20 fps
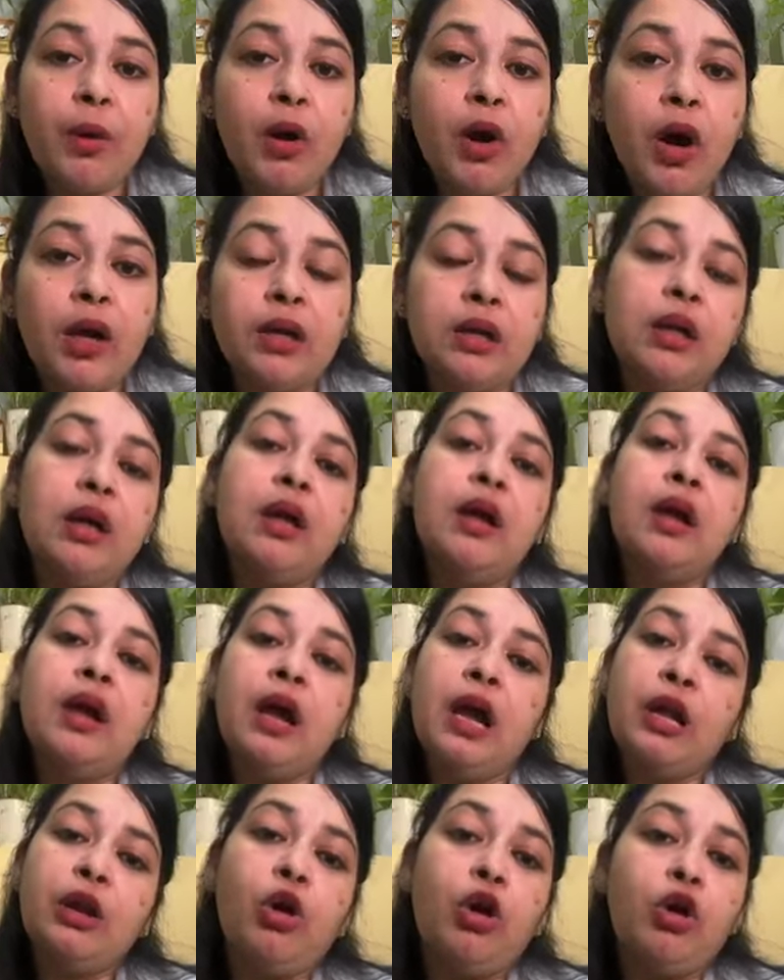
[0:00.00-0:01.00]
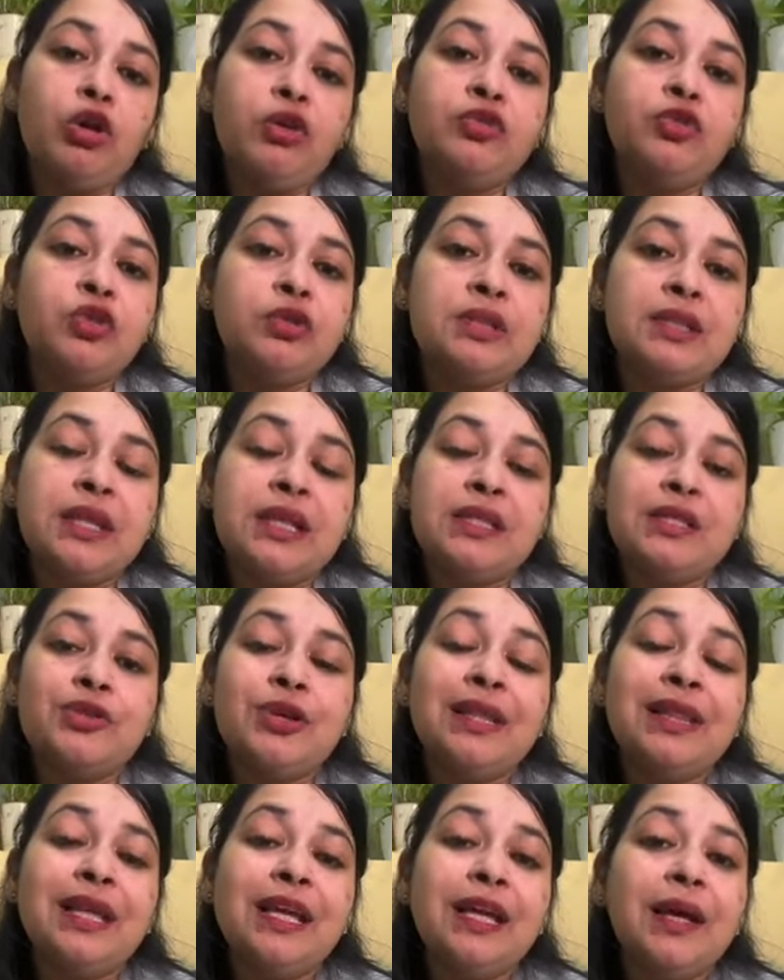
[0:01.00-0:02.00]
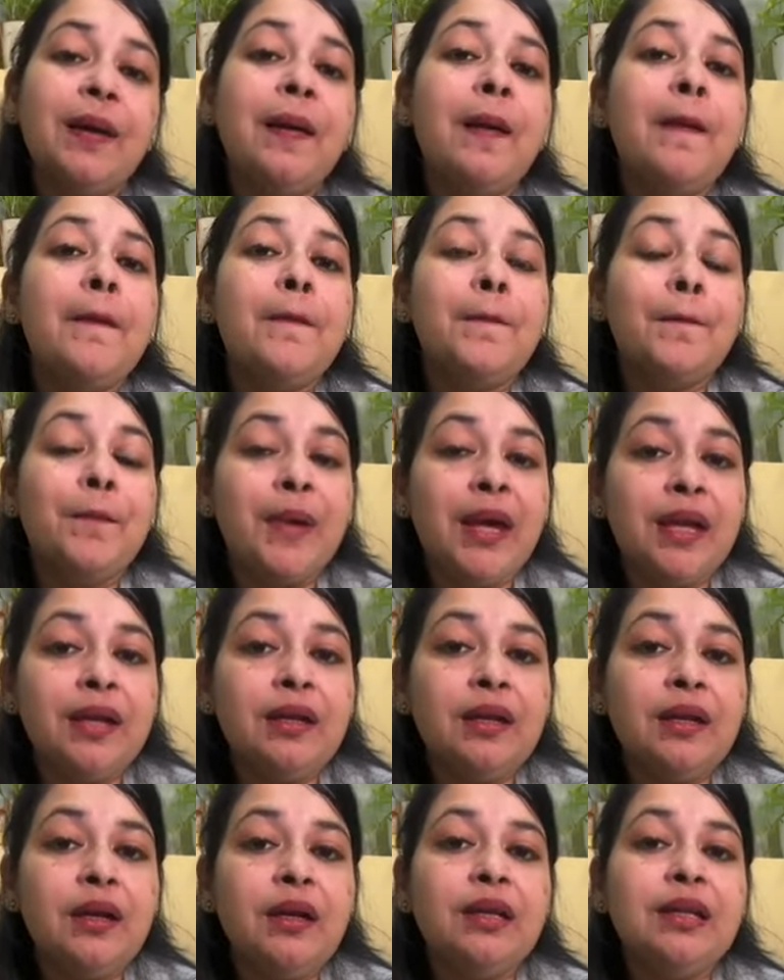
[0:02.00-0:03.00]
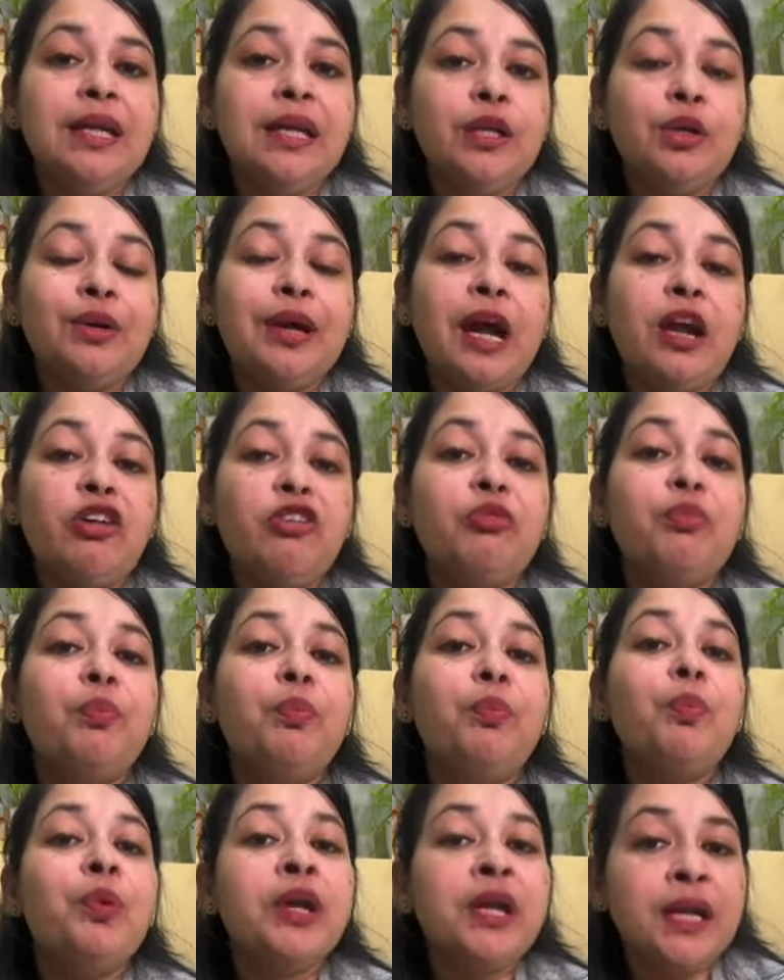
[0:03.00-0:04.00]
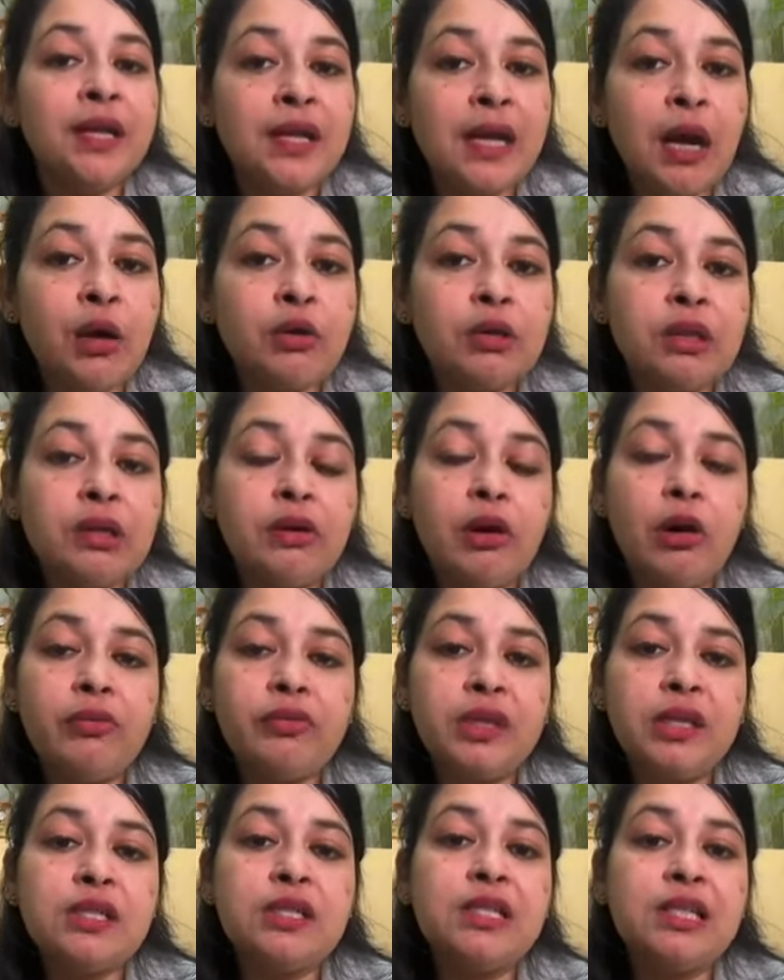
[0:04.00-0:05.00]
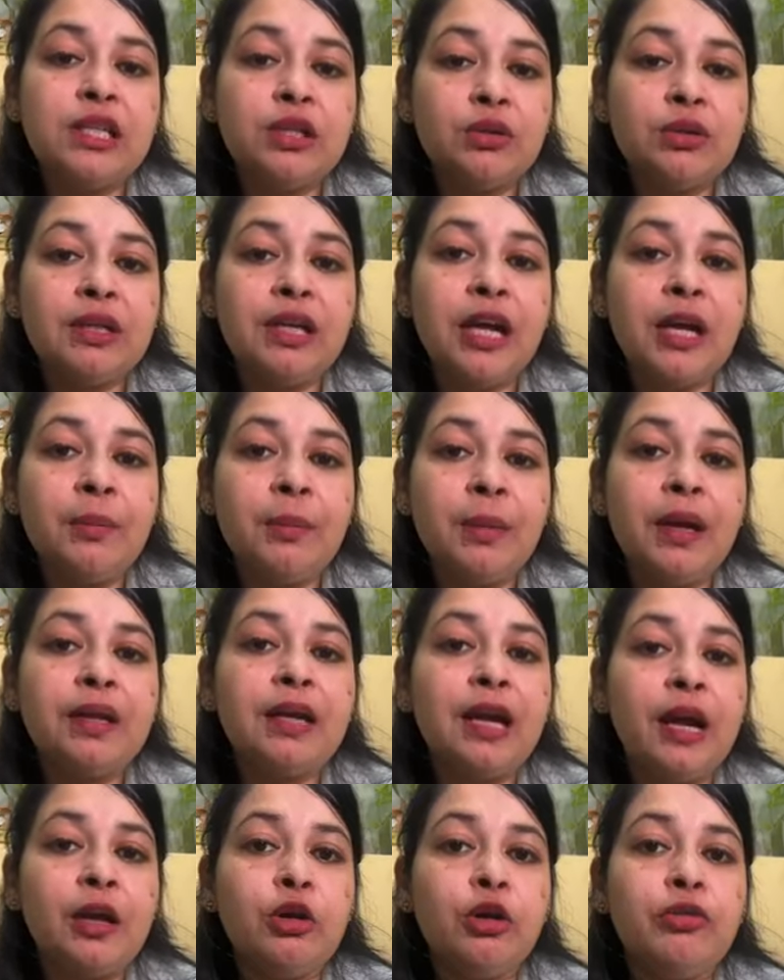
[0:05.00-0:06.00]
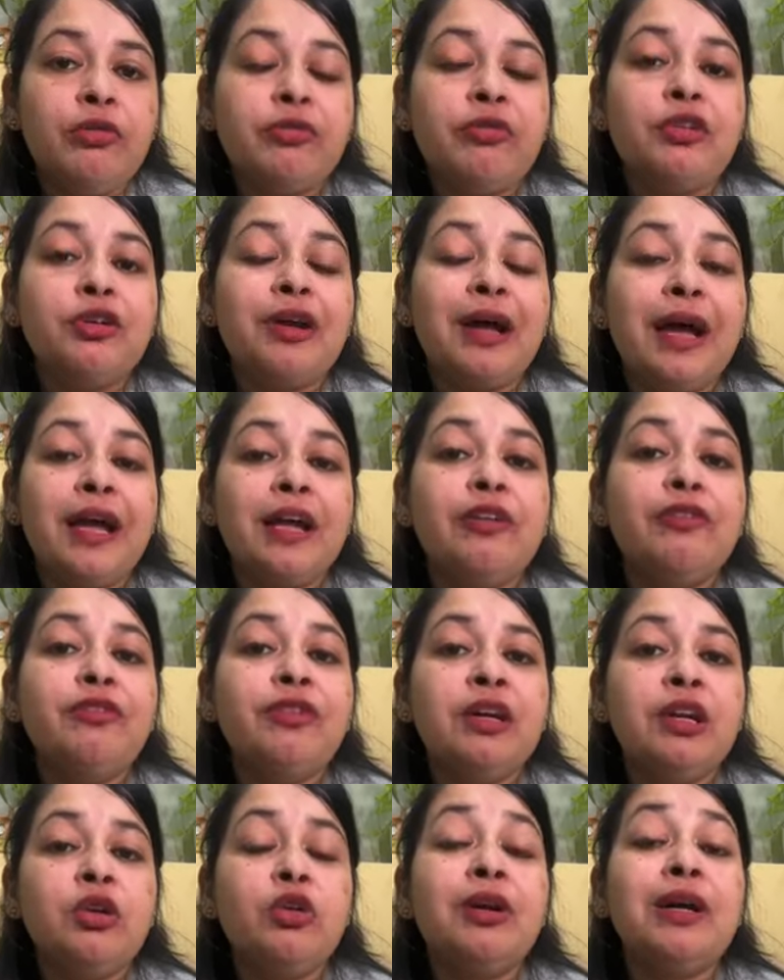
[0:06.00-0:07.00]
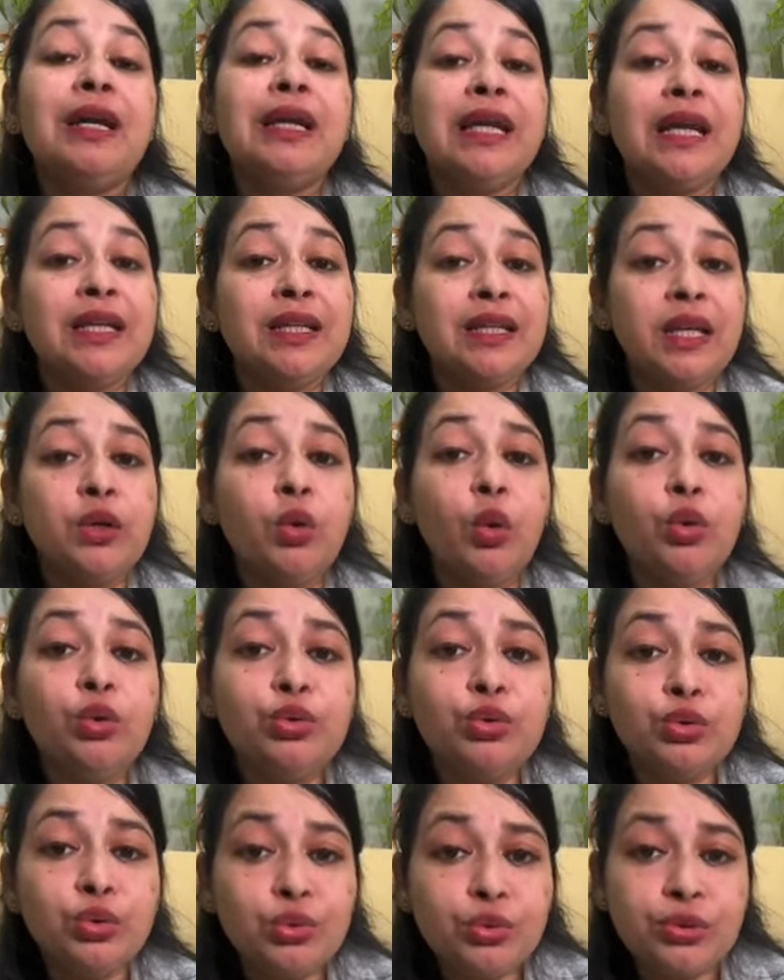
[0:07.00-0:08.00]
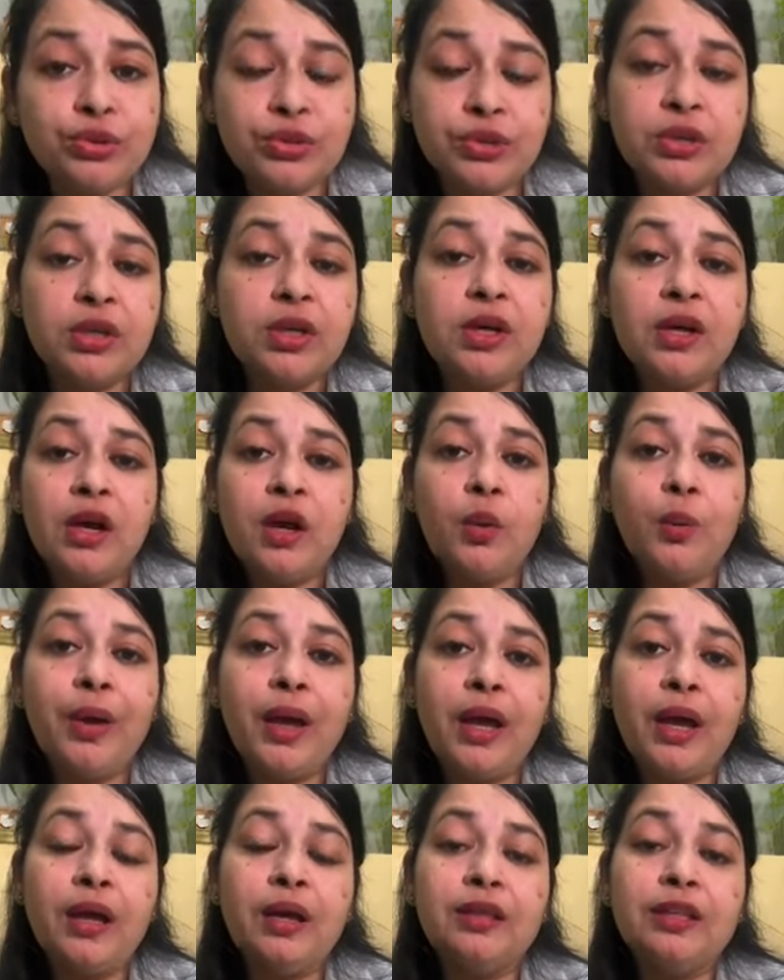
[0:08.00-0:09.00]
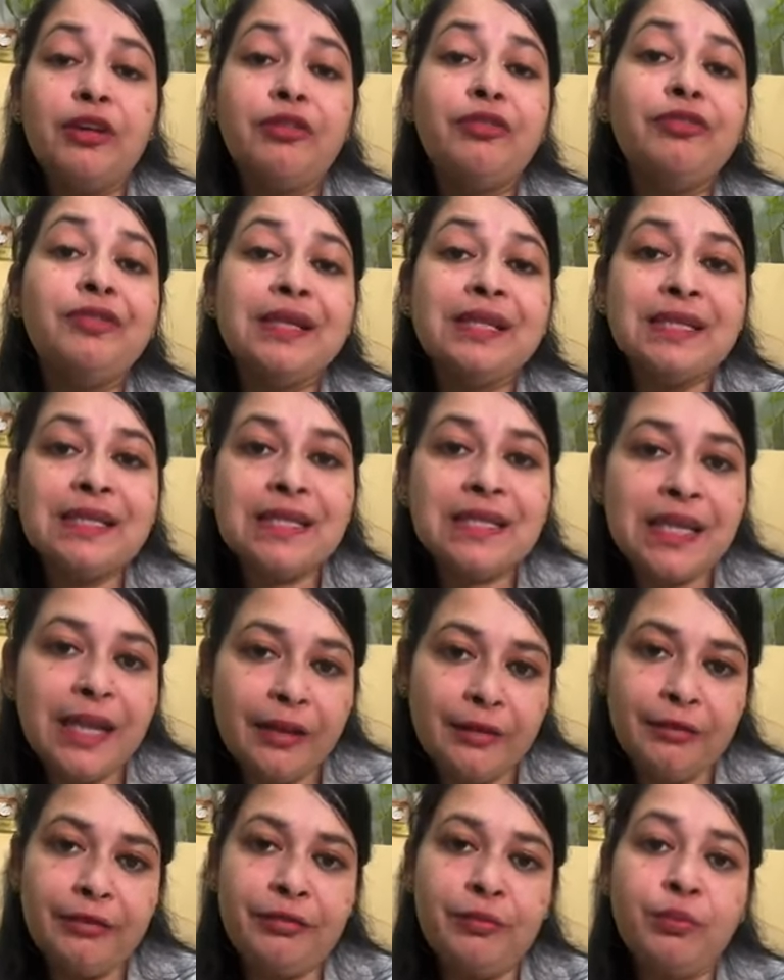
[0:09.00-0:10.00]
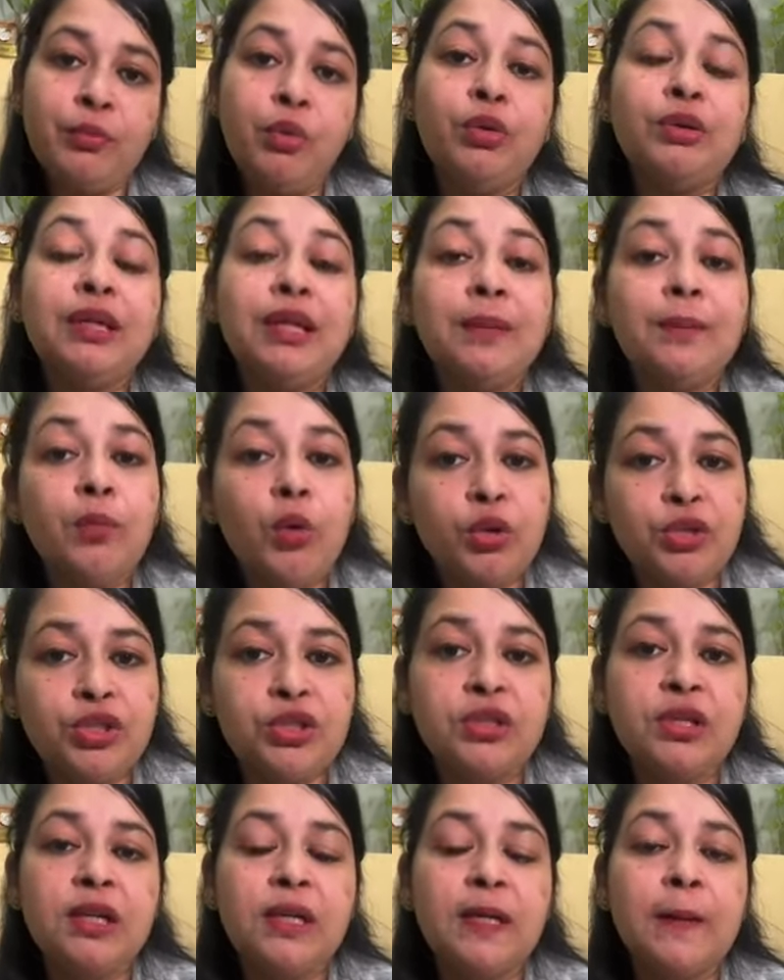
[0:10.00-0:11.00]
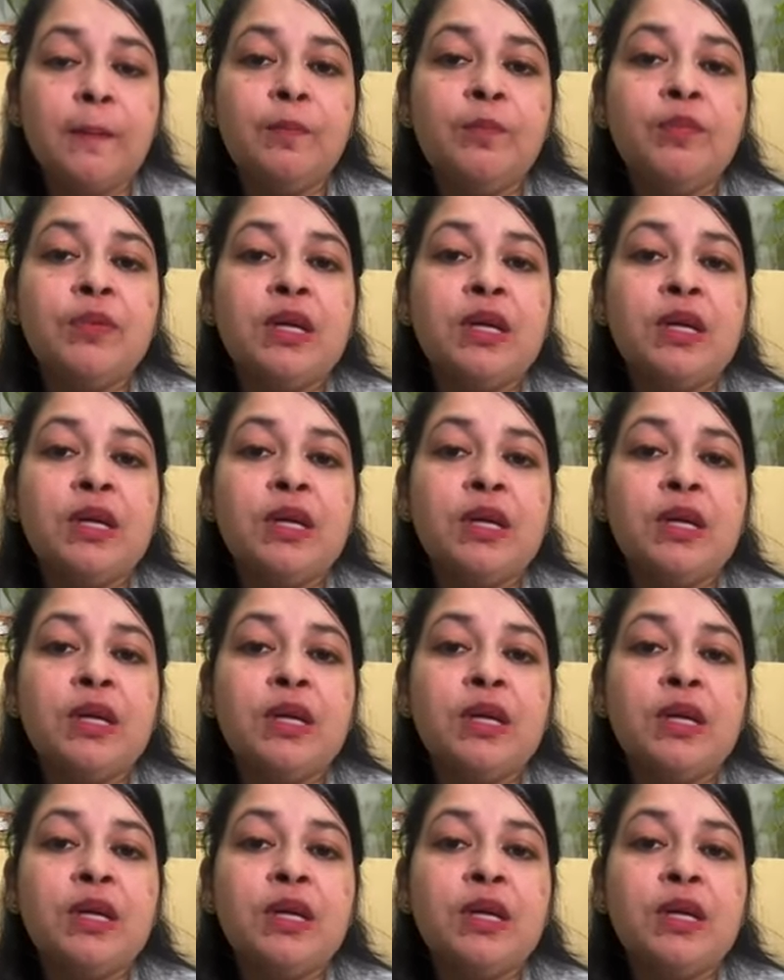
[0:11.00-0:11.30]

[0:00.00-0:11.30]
upon, and all of those things. So I think men need to kind of break out of that stereotype and kind of try and fit in or create their own rules where they feel safe, both emotionally.